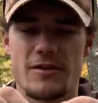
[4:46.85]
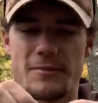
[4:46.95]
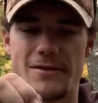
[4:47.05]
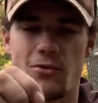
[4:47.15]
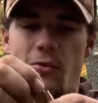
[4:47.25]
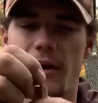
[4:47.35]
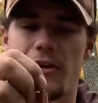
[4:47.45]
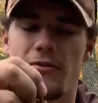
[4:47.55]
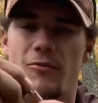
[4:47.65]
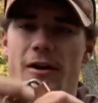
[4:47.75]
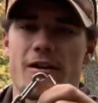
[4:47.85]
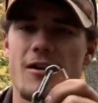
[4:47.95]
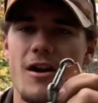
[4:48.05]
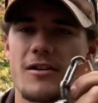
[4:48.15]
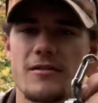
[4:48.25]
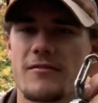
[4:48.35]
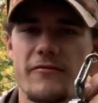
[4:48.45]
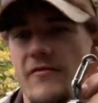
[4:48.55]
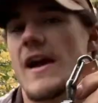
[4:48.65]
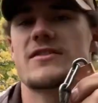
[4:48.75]
piece of wire and wire it on
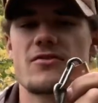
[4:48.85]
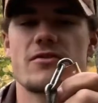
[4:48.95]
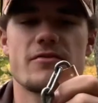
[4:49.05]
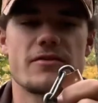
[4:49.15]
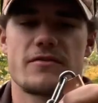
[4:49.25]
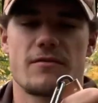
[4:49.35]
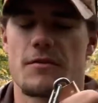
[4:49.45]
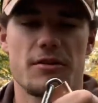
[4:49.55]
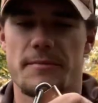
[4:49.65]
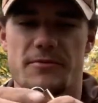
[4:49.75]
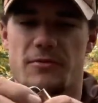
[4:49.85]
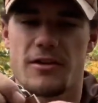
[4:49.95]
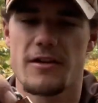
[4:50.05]
faster than those clips work.